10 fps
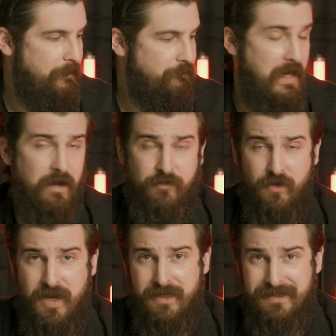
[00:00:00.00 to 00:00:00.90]
if
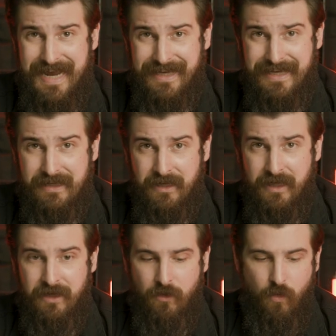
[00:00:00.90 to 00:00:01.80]
you're not a techie
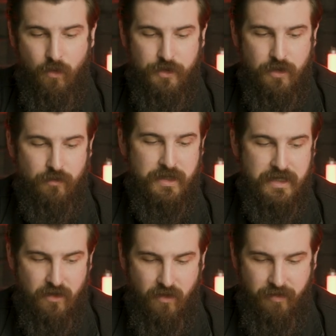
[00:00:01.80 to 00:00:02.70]
or you don't
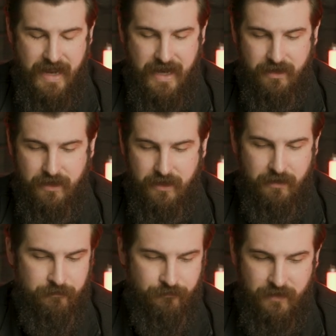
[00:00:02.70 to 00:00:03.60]
need all
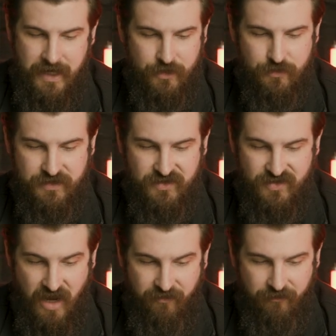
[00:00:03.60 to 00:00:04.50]
that extra
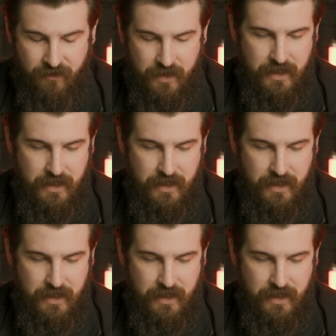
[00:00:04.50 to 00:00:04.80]
stuff,